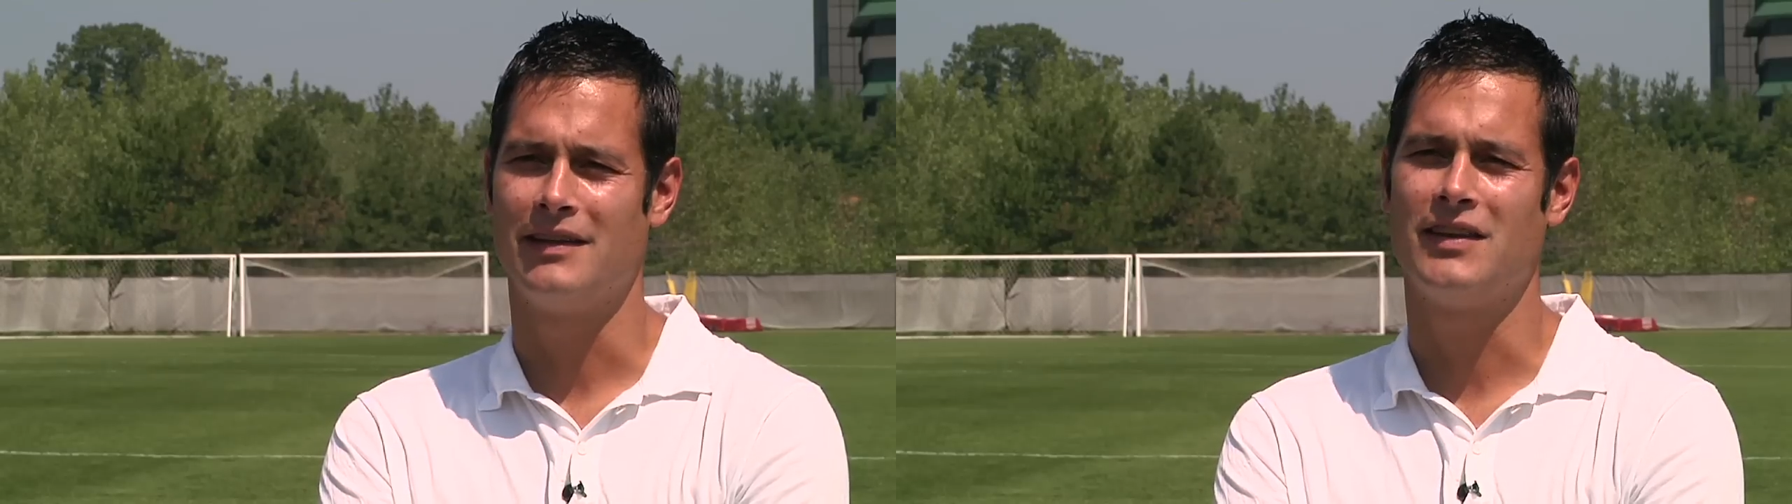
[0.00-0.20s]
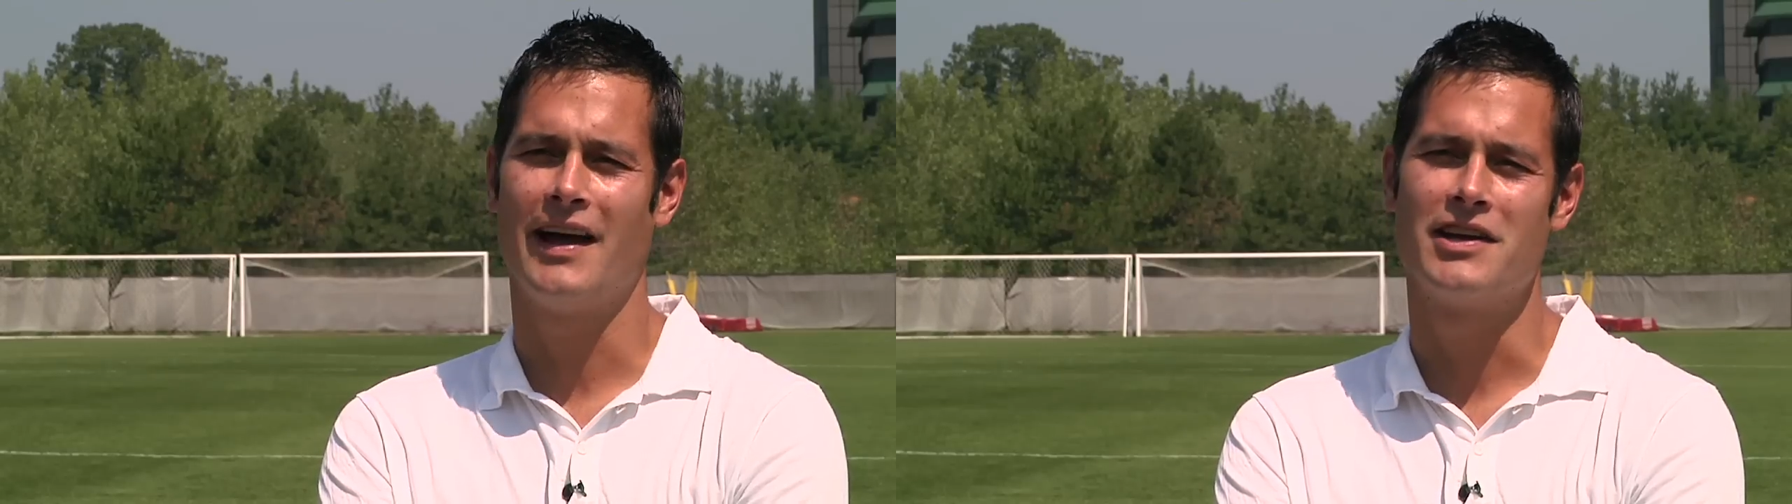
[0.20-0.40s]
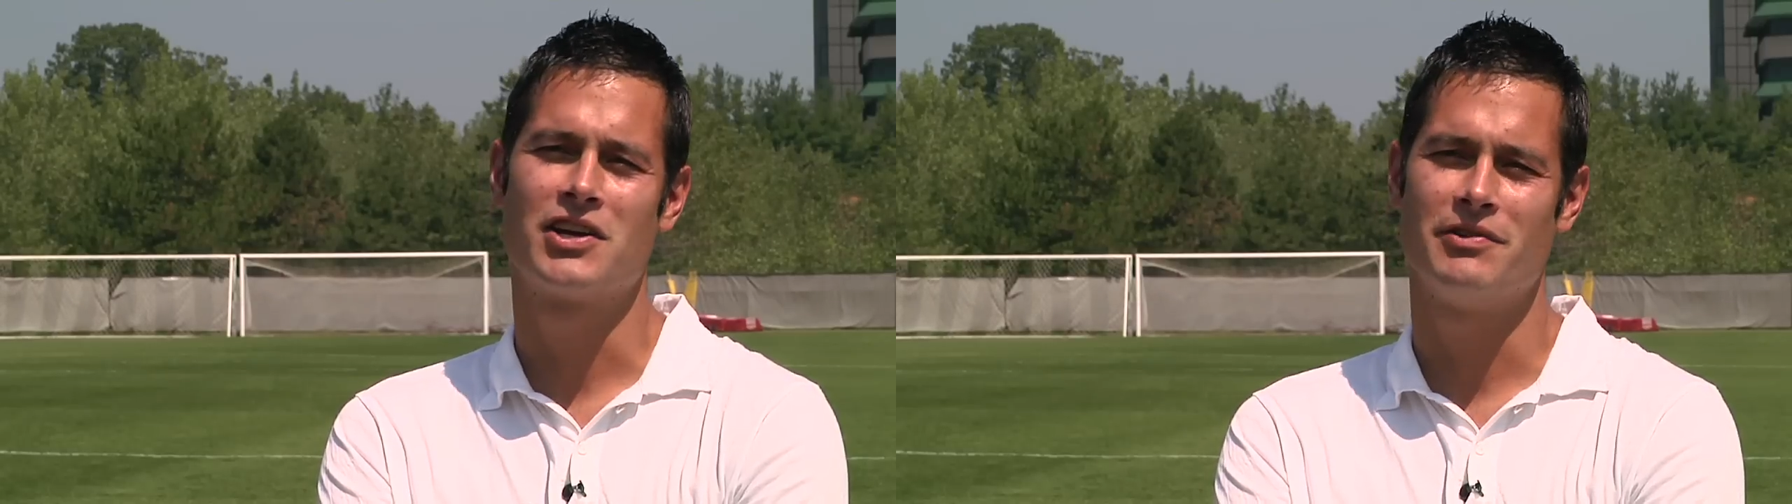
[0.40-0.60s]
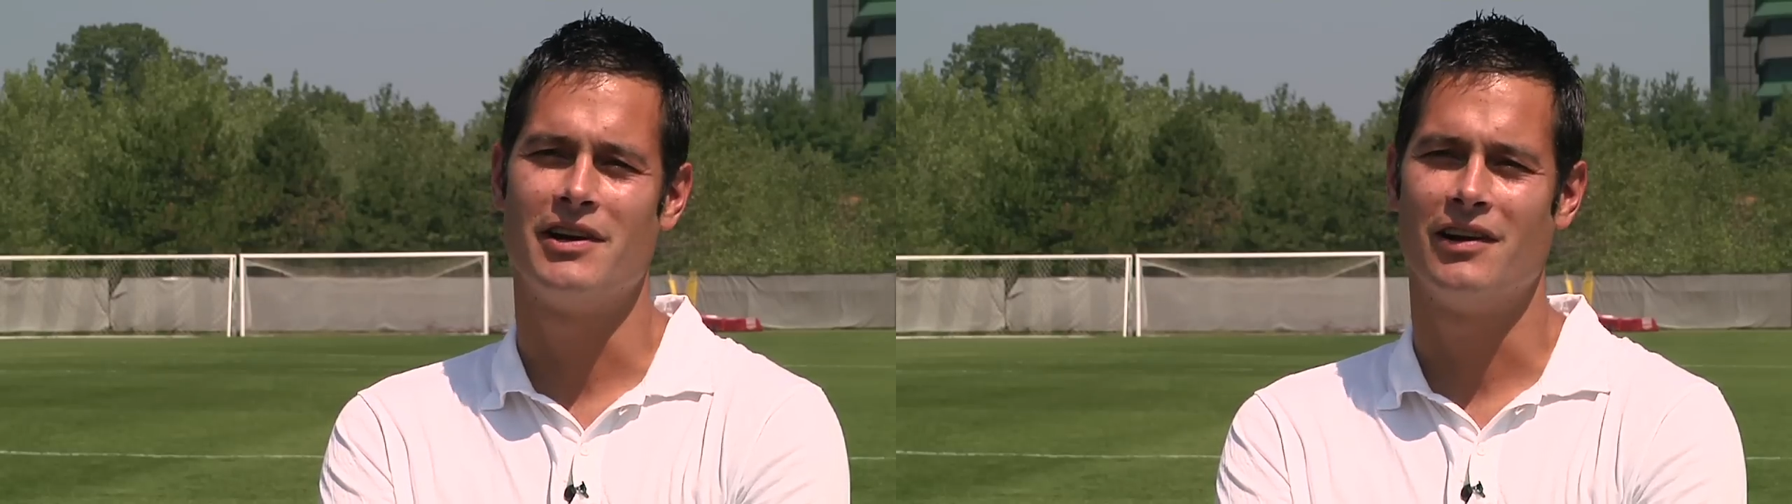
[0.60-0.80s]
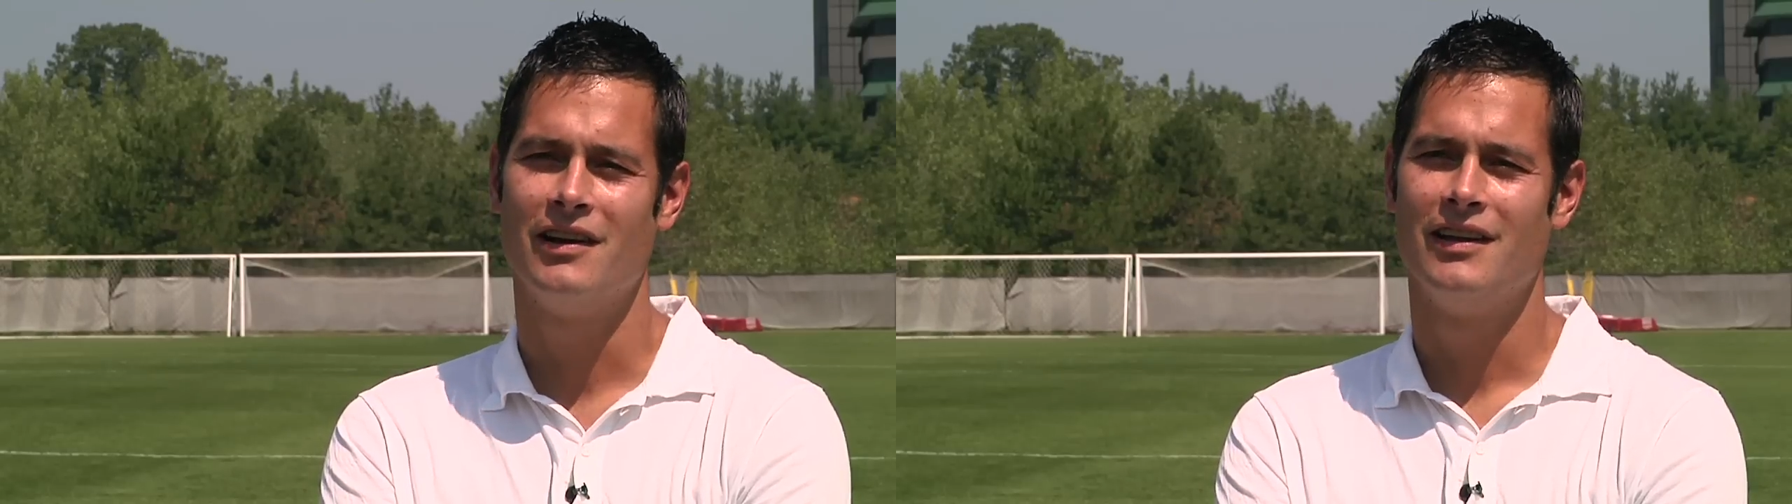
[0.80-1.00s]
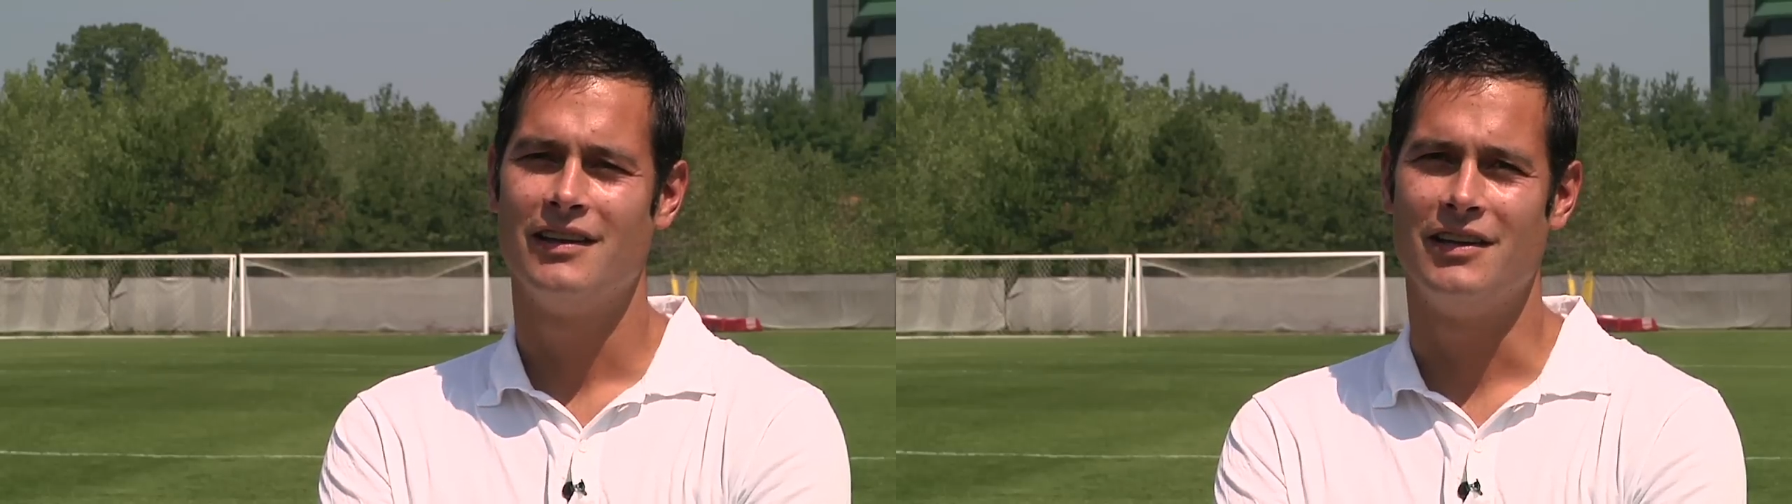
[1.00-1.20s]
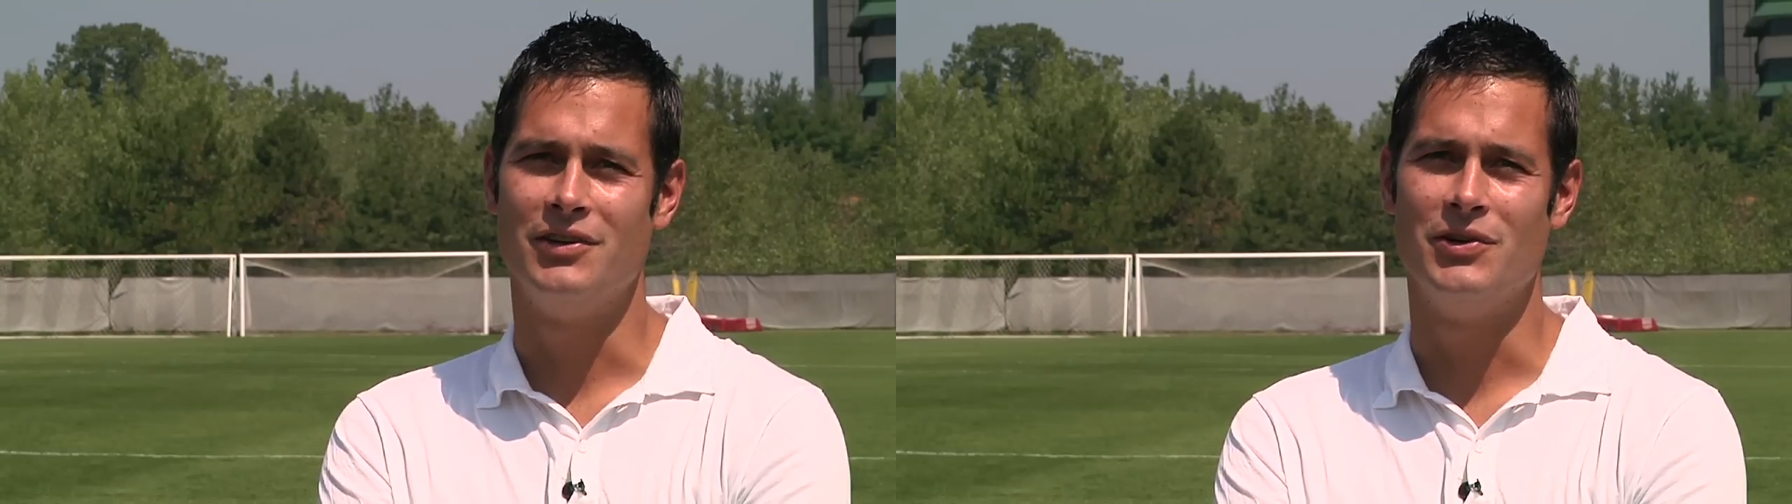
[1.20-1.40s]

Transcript: entire career in New